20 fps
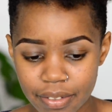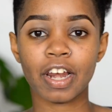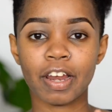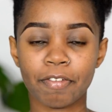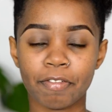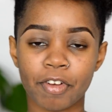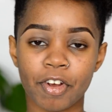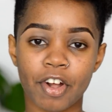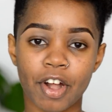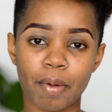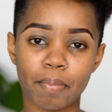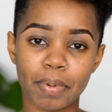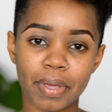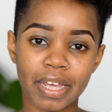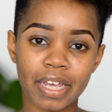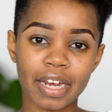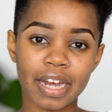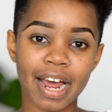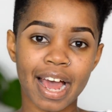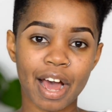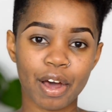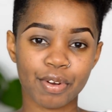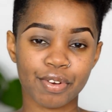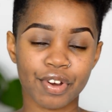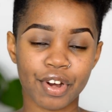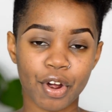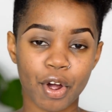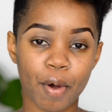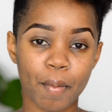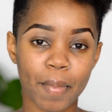If you're a beginner, I would
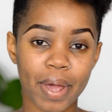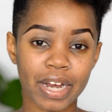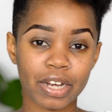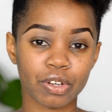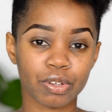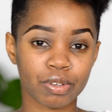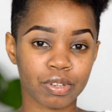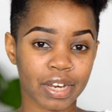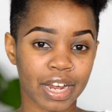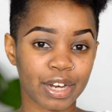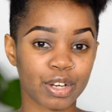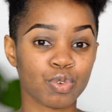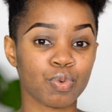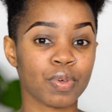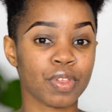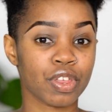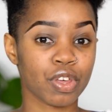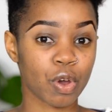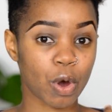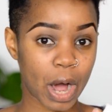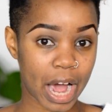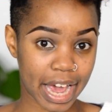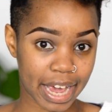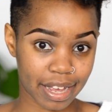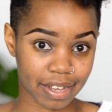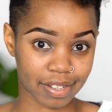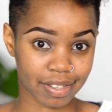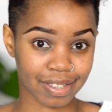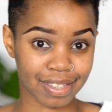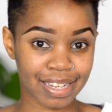recommend you start with your
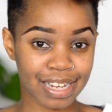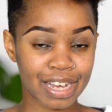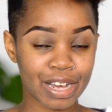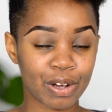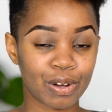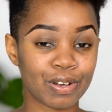eyes,